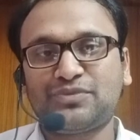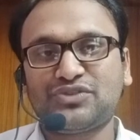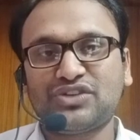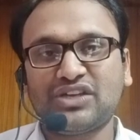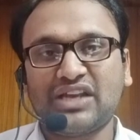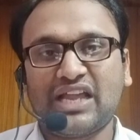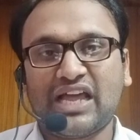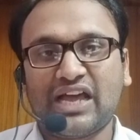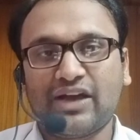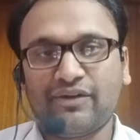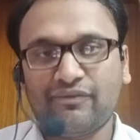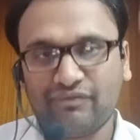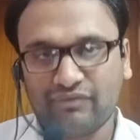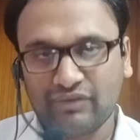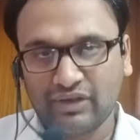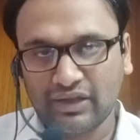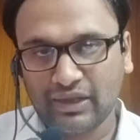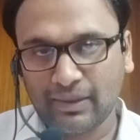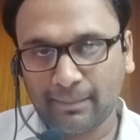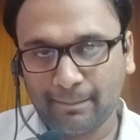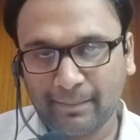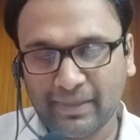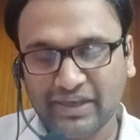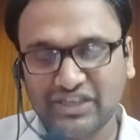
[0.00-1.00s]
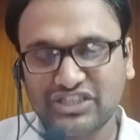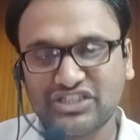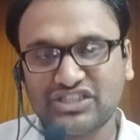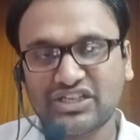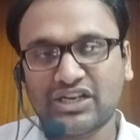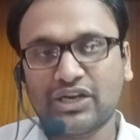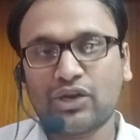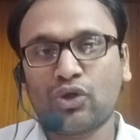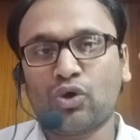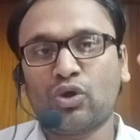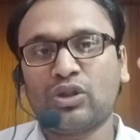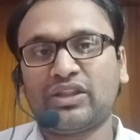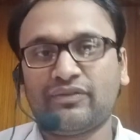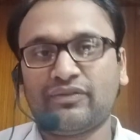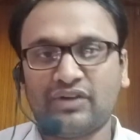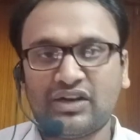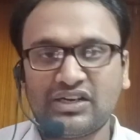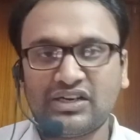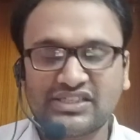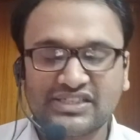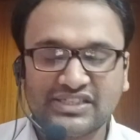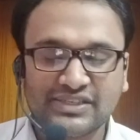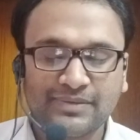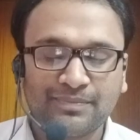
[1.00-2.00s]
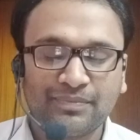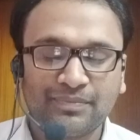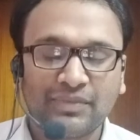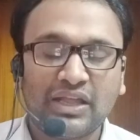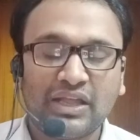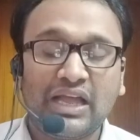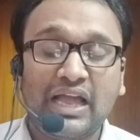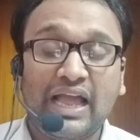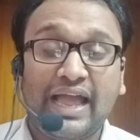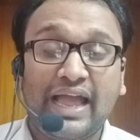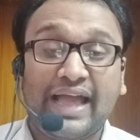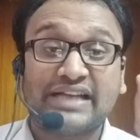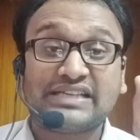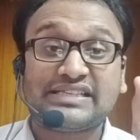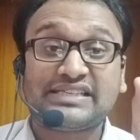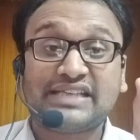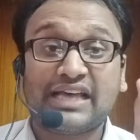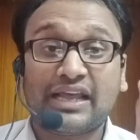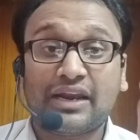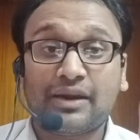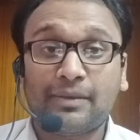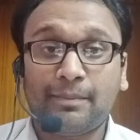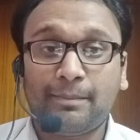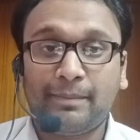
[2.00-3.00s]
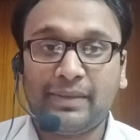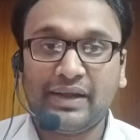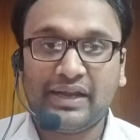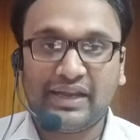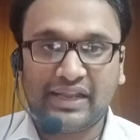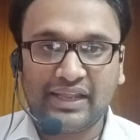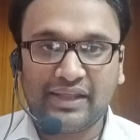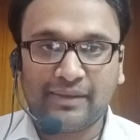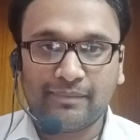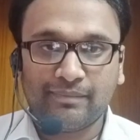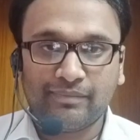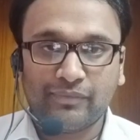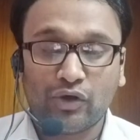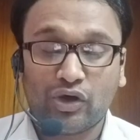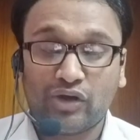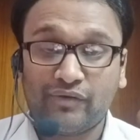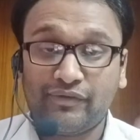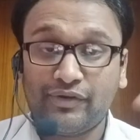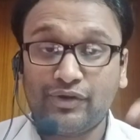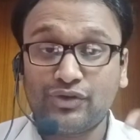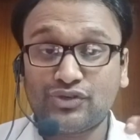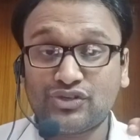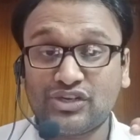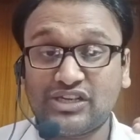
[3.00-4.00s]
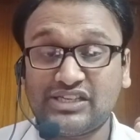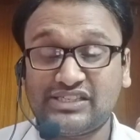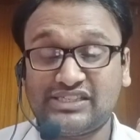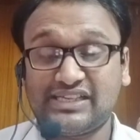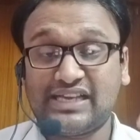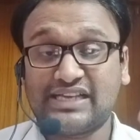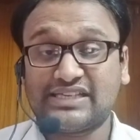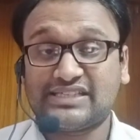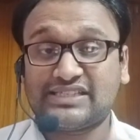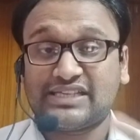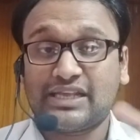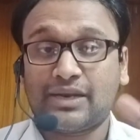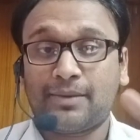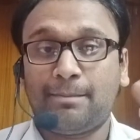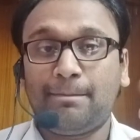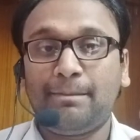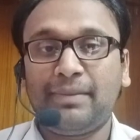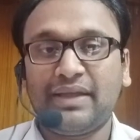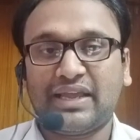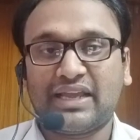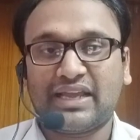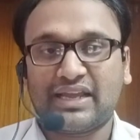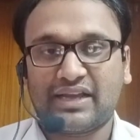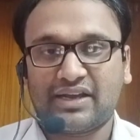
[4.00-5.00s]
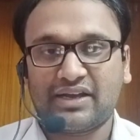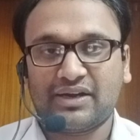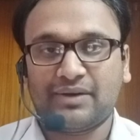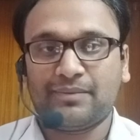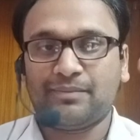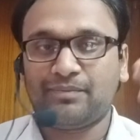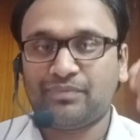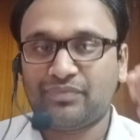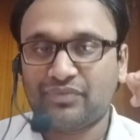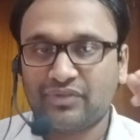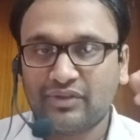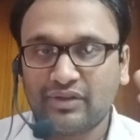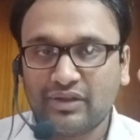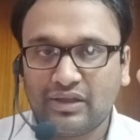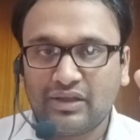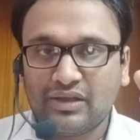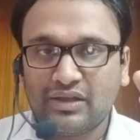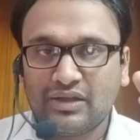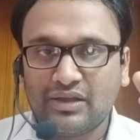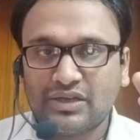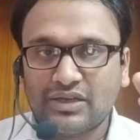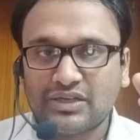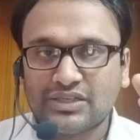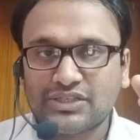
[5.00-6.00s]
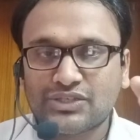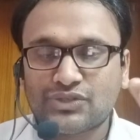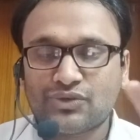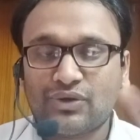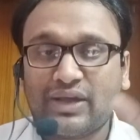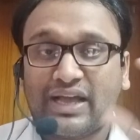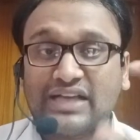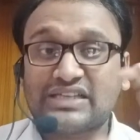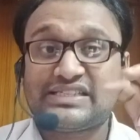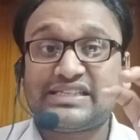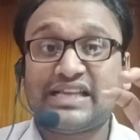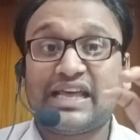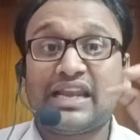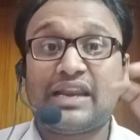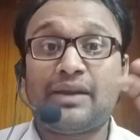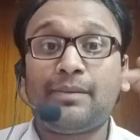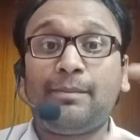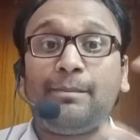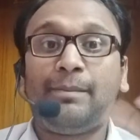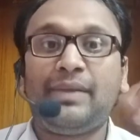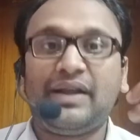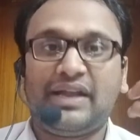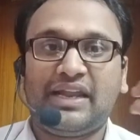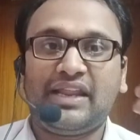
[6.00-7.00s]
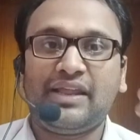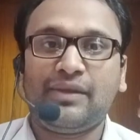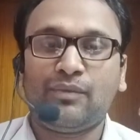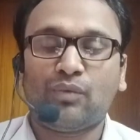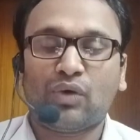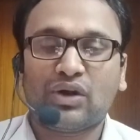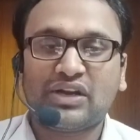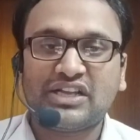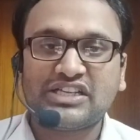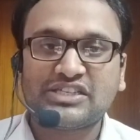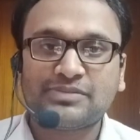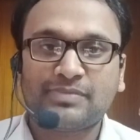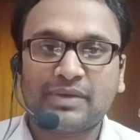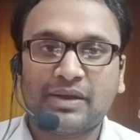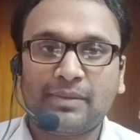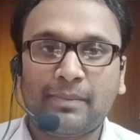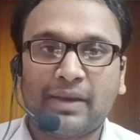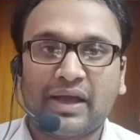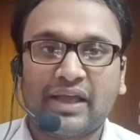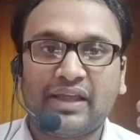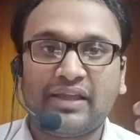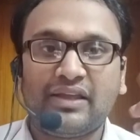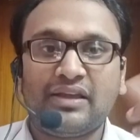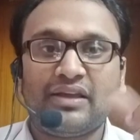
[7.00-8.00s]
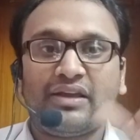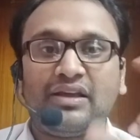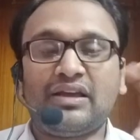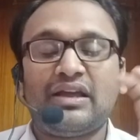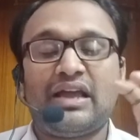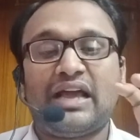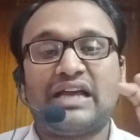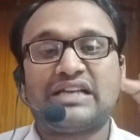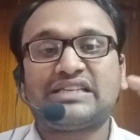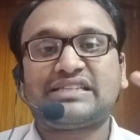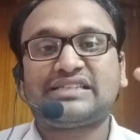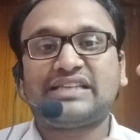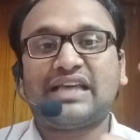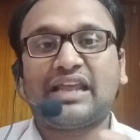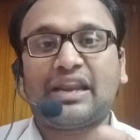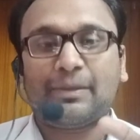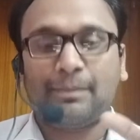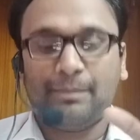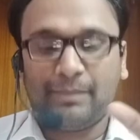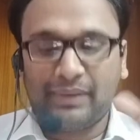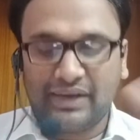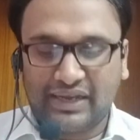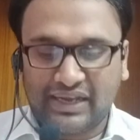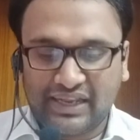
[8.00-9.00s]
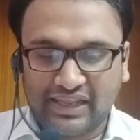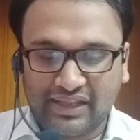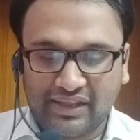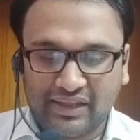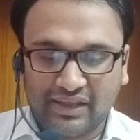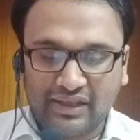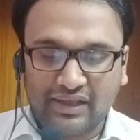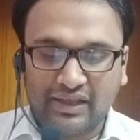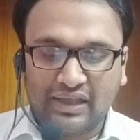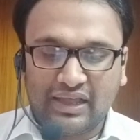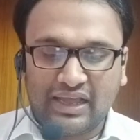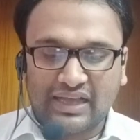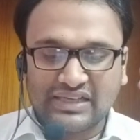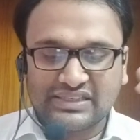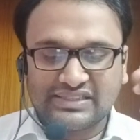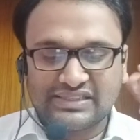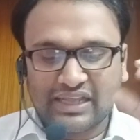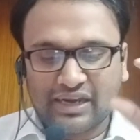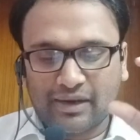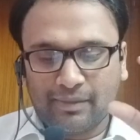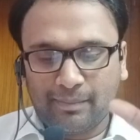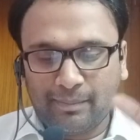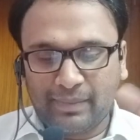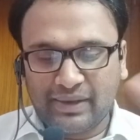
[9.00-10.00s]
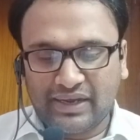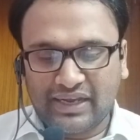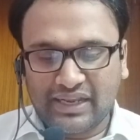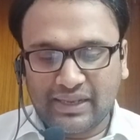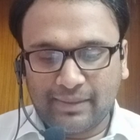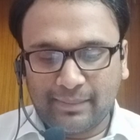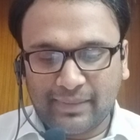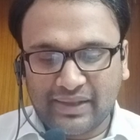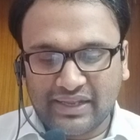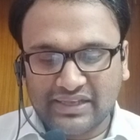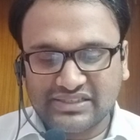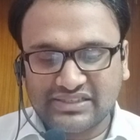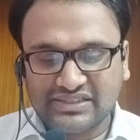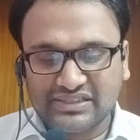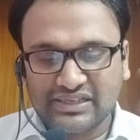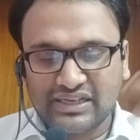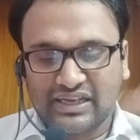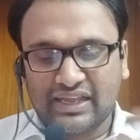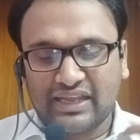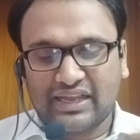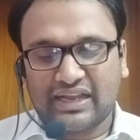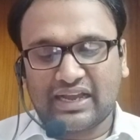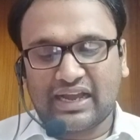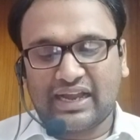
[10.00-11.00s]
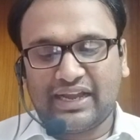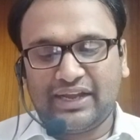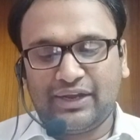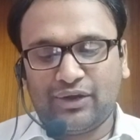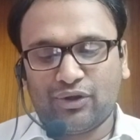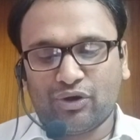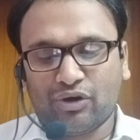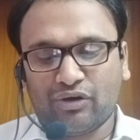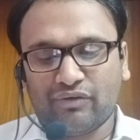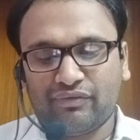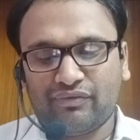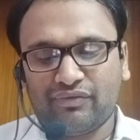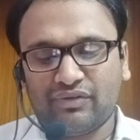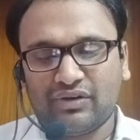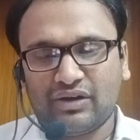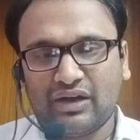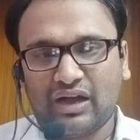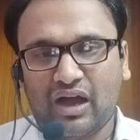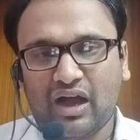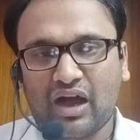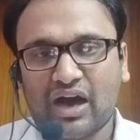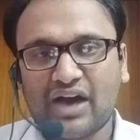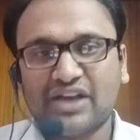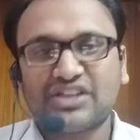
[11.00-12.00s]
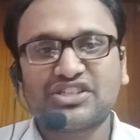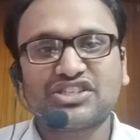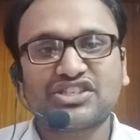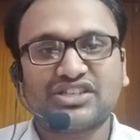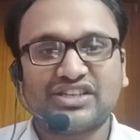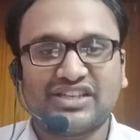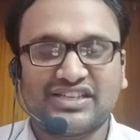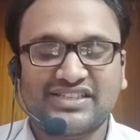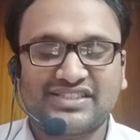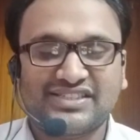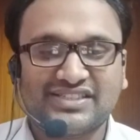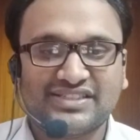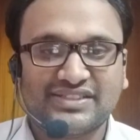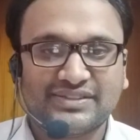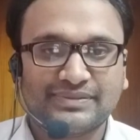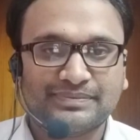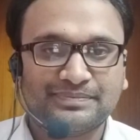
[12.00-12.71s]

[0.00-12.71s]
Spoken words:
I have mentioned all the words. Acerbity, or we usually say acerbic. So acerbity, what is meant by acerbity? Acerbity means a kind of harshness.